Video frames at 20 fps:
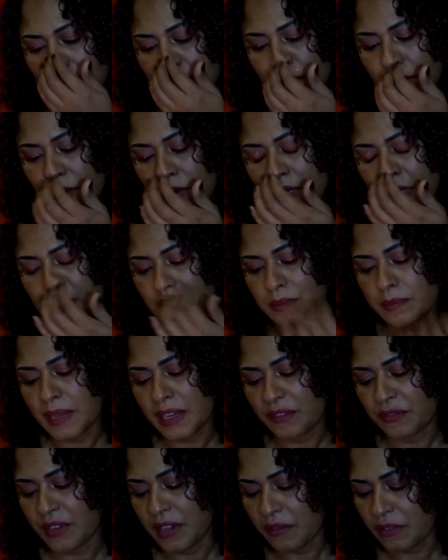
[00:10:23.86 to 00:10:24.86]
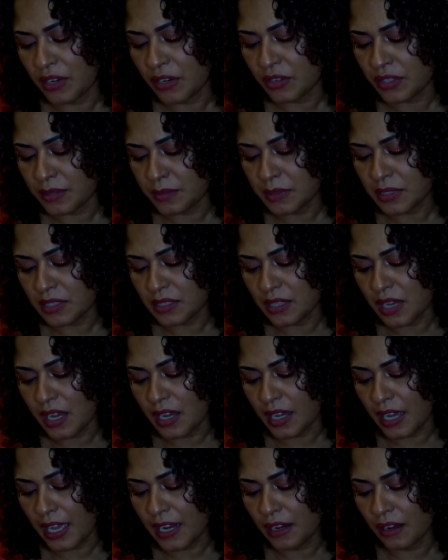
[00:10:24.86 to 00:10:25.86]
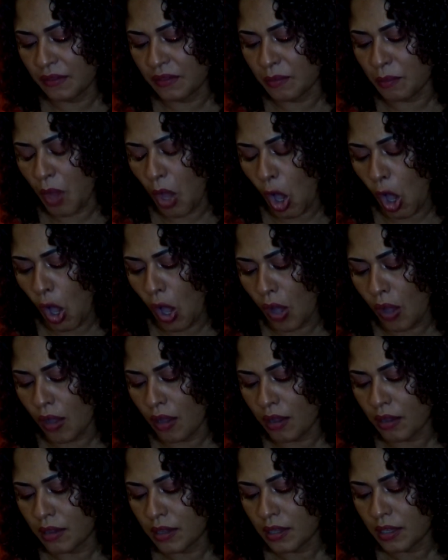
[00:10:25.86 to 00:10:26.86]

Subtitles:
What is my favorite Christmas song? I love them all.